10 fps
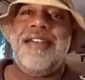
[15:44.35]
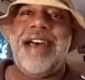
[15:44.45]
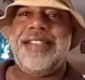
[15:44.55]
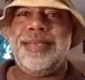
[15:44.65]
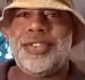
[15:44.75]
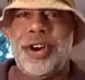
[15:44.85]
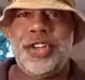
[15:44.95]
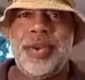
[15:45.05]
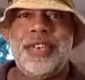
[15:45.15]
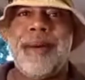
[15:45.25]
had some
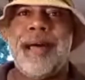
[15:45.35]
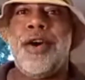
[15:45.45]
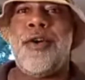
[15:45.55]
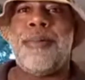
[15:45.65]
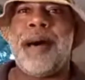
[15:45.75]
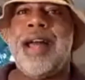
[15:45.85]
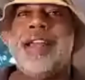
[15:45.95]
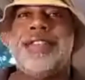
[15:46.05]
surgeries on my lower body,